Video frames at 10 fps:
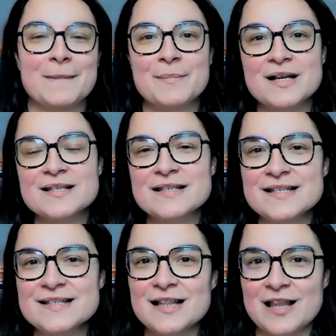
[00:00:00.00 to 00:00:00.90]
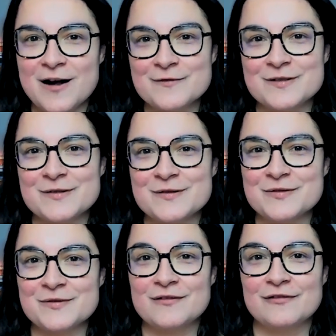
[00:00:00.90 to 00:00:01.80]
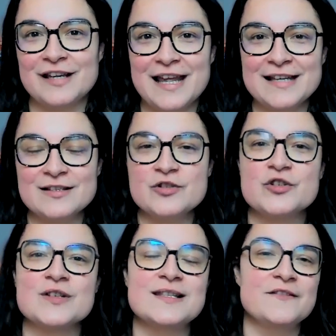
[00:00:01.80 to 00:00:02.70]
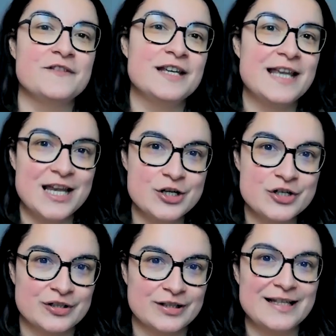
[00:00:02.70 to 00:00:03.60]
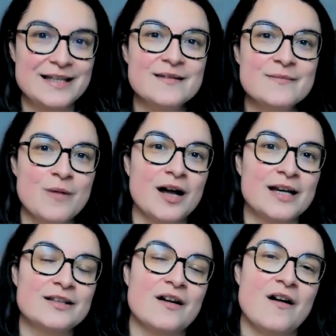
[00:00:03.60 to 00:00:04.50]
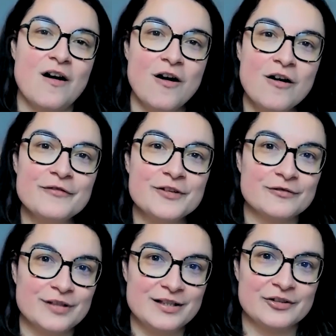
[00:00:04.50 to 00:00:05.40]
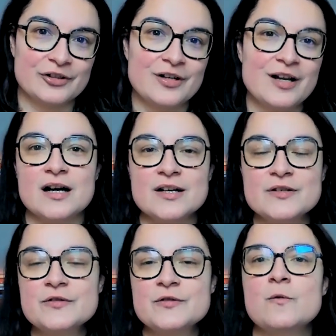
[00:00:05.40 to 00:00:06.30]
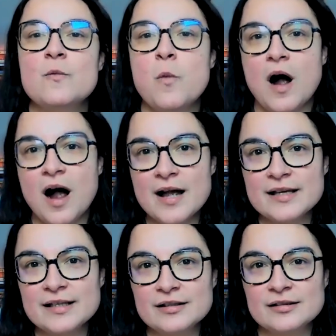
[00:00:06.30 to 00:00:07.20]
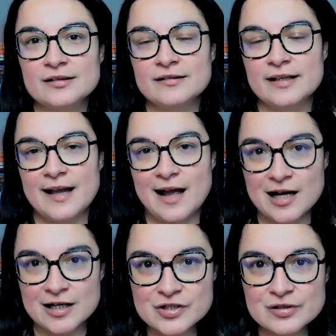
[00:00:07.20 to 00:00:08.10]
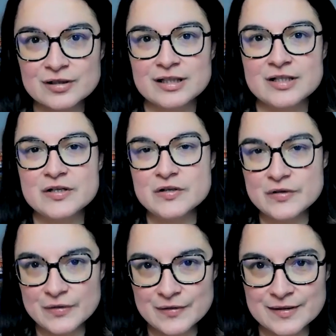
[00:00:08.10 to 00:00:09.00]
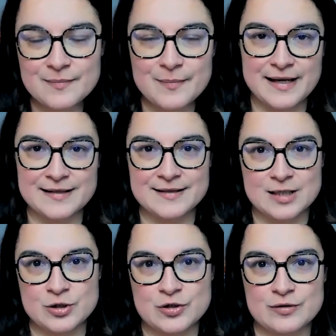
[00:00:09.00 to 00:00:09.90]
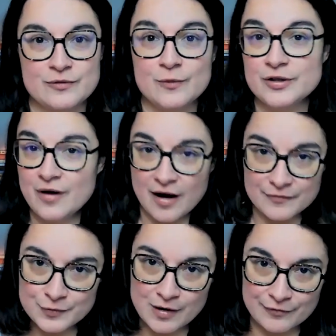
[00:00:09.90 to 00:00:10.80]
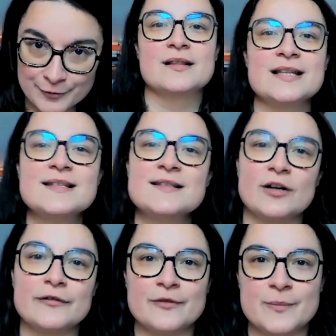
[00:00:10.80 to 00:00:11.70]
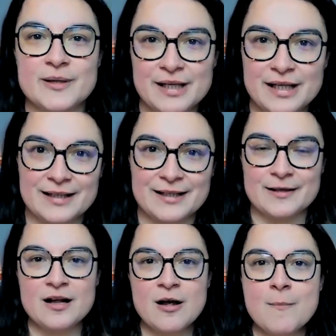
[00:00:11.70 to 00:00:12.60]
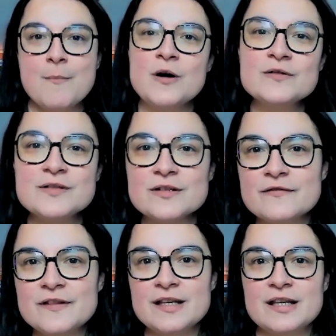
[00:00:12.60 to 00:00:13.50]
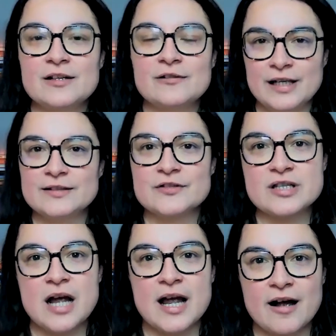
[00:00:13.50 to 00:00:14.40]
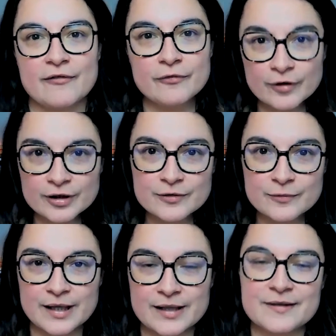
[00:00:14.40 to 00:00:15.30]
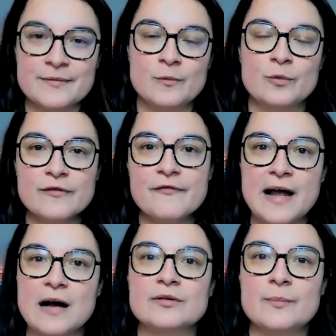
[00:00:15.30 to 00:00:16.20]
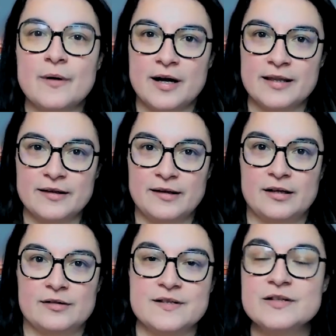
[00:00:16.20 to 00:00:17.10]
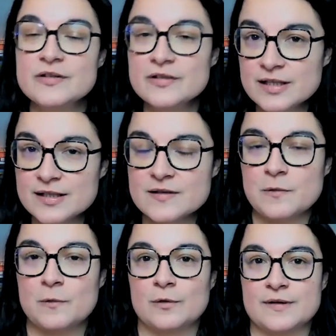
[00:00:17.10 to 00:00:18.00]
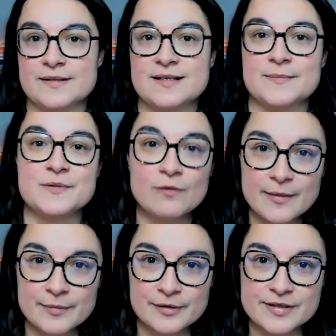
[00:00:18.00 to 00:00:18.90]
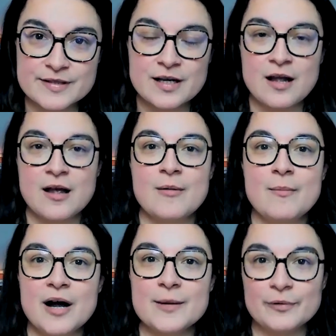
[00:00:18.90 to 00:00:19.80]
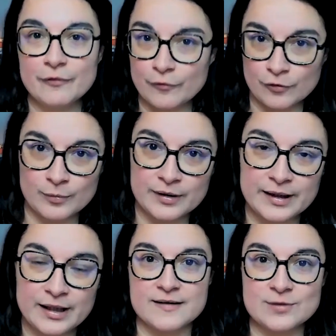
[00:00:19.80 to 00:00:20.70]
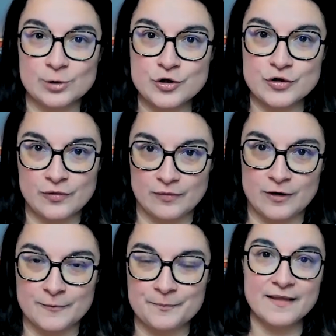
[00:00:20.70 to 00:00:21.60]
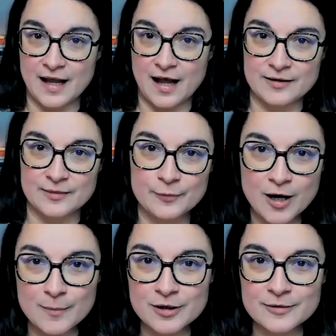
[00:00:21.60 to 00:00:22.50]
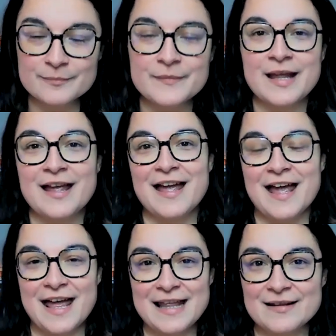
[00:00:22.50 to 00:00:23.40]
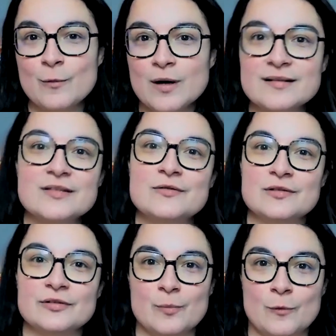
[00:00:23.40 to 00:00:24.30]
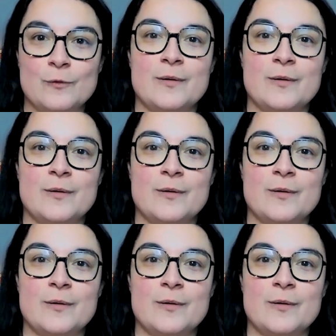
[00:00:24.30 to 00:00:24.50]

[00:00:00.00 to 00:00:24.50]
because this allows you to create justification in the mind of your reader as to why they actually should pay attention to what you have to offer. Let's start from the beginning. Most of the creators I have worked with were found by their students or subscribers by performing search on Google. They had a problem and they wanted to learn more